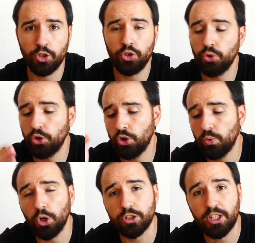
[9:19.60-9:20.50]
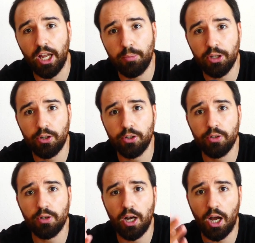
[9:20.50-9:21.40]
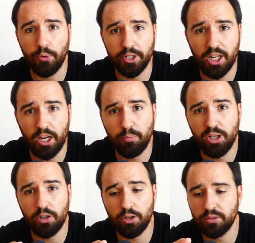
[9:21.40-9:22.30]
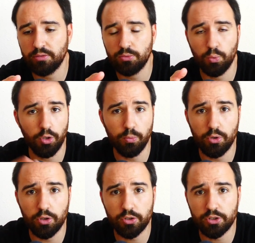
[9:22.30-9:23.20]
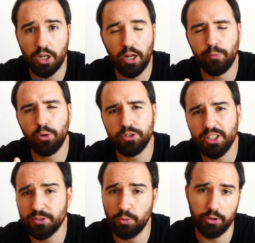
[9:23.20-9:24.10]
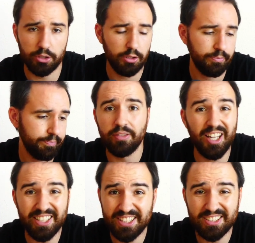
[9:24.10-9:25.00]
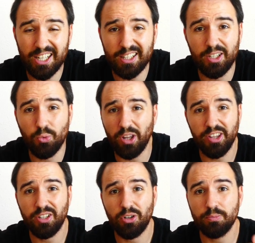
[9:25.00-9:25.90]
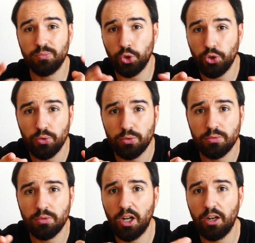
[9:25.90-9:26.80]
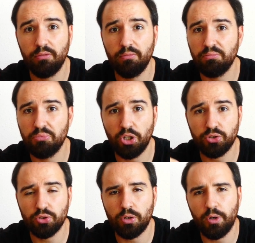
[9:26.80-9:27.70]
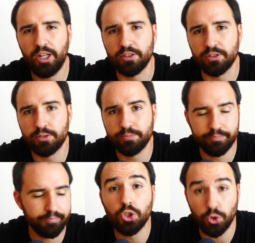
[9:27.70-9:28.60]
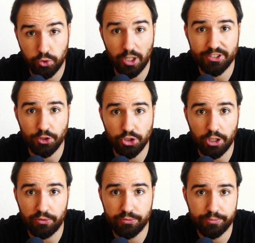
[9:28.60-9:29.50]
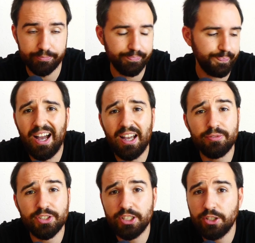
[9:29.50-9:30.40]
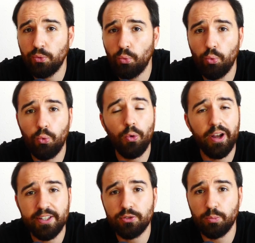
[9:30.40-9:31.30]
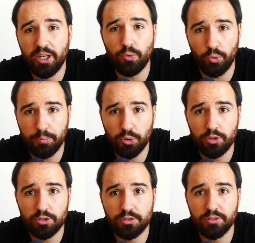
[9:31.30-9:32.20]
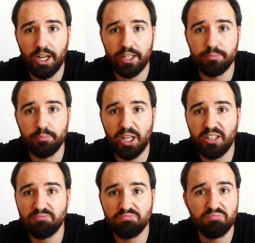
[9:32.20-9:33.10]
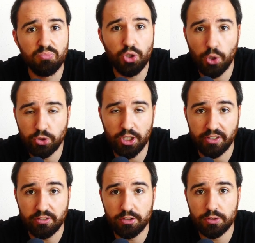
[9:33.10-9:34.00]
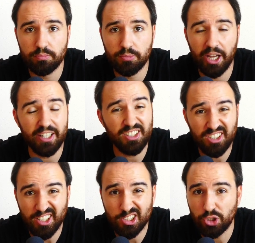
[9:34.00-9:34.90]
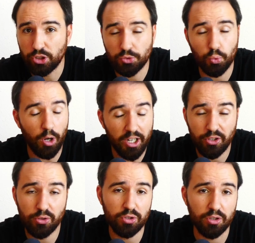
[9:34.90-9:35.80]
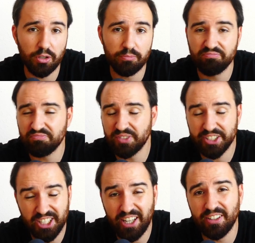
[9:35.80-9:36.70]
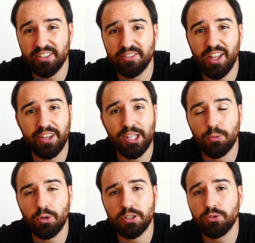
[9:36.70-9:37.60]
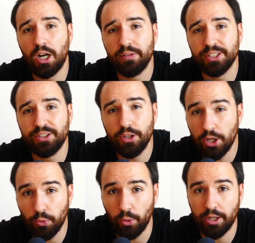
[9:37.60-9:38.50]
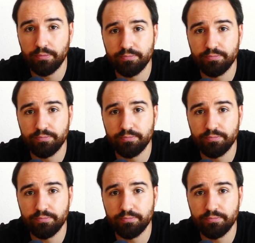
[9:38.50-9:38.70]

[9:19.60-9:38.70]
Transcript: You know what can be done, how it can be done, what works and what doesn't work. That is exactly what they come to you and not to someone else. So trust yourself. I have seen way too many reports that make no sense, and it's just because one user decided that they wanted to have it their way.